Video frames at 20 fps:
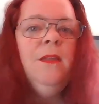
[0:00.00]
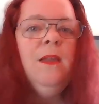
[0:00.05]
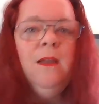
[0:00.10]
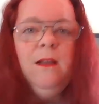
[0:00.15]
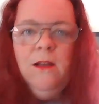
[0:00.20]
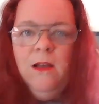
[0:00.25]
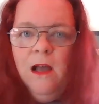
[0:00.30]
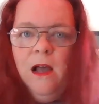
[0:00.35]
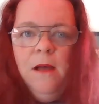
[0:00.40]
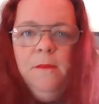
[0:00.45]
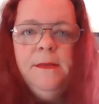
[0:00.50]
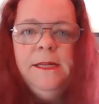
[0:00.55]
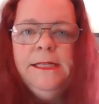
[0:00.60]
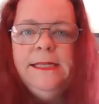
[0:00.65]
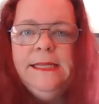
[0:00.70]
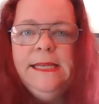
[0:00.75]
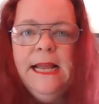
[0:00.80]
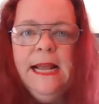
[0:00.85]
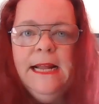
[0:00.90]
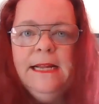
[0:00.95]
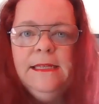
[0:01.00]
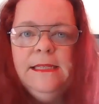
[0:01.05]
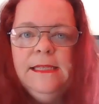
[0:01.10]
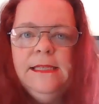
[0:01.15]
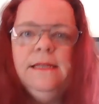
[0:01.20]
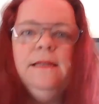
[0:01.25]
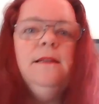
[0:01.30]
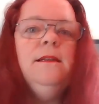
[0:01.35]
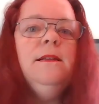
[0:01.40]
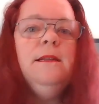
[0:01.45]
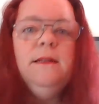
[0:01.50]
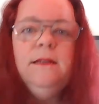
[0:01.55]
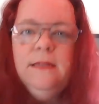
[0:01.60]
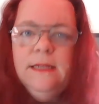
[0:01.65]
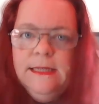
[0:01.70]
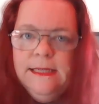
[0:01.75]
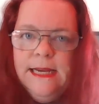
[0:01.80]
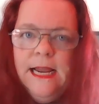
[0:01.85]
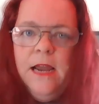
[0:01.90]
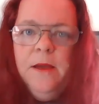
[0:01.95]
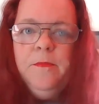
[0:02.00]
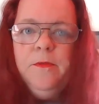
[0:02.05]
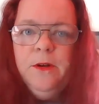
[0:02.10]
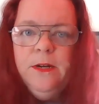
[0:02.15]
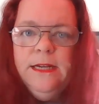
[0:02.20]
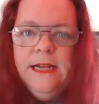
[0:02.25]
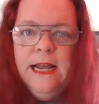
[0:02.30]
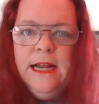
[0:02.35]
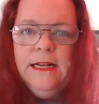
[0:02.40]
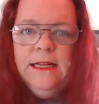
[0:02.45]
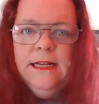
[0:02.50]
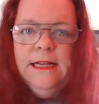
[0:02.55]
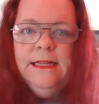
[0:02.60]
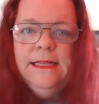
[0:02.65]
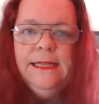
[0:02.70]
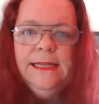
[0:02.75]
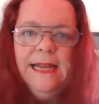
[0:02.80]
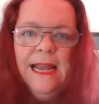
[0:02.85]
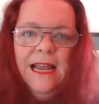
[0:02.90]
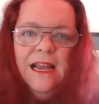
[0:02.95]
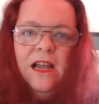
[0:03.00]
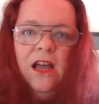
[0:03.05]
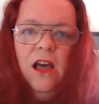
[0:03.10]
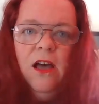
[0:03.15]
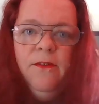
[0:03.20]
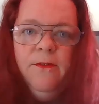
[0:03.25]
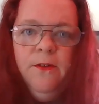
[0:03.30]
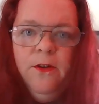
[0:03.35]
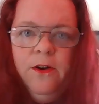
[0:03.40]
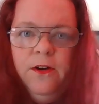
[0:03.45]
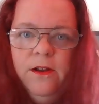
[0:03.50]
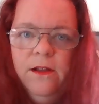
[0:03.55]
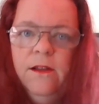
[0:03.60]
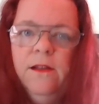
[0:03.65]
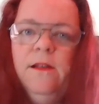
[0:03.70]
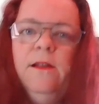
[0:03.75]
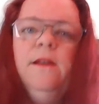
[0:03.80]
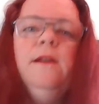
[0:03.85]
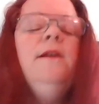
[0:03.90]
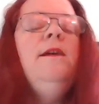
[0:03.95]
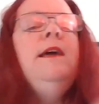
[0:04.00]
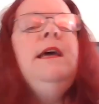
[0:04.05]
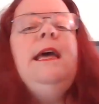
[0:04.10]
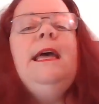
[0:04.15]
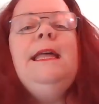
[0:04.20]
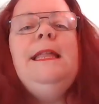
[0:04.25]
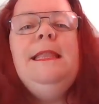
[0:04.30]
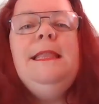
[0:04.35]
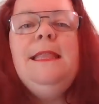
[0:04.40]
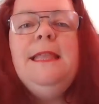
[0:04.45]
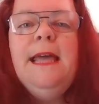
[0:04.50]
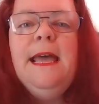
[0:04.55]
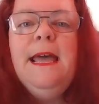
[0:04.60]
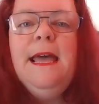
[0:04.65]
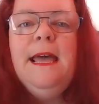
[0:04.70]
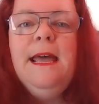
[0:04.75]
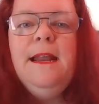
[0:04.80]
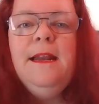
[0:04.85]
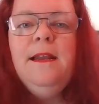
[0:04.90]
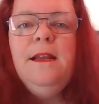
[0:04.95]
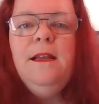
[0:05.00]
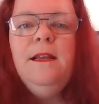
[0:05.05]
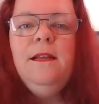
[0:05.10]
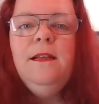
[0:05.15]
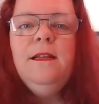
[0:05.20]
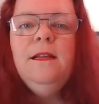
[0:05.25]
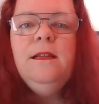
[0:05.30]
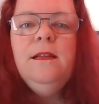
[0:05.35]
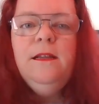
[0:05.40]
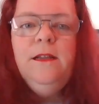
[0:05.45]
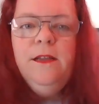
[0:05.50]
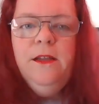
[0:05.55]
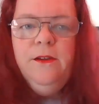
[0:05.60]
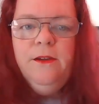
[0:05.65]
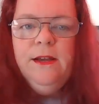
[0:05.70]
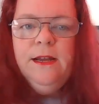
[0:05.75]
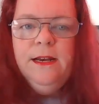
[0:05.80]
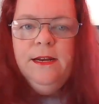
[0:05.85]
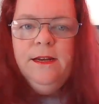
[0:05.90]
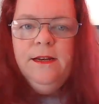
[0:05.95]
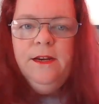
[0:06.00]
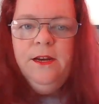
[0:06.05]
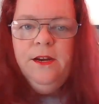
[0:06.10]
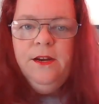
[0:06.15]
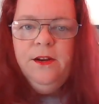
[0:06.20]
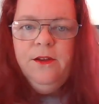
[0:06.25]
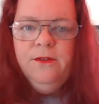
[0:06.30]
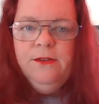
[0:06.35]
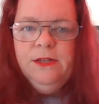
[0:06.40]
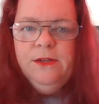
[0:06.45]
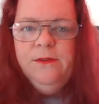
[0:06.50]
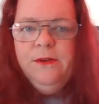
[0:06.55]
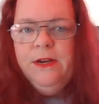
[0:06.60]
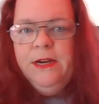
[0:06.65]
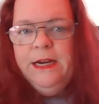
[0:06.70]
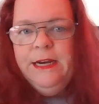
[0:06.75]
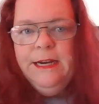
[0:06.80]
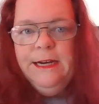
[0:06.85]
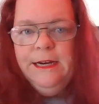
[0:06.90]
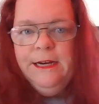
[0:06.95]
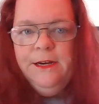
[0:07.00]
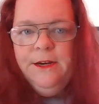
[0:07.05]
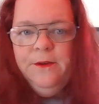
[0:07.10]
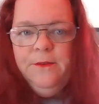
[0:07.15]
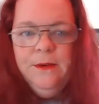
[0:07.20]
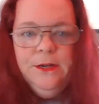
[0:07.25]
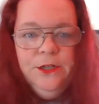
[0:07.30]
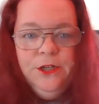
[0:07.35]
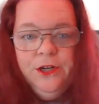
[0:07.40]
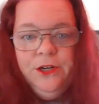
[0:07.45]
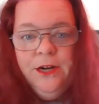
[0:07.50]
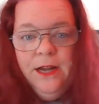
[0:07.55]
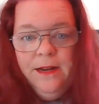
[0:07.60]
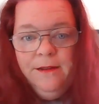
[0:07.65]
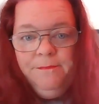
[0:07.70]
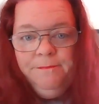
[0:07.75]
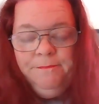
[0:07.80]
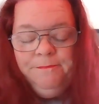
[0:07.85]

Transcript: common sense, stay protected, stay covered, and then you can, do what you need to do once you're done.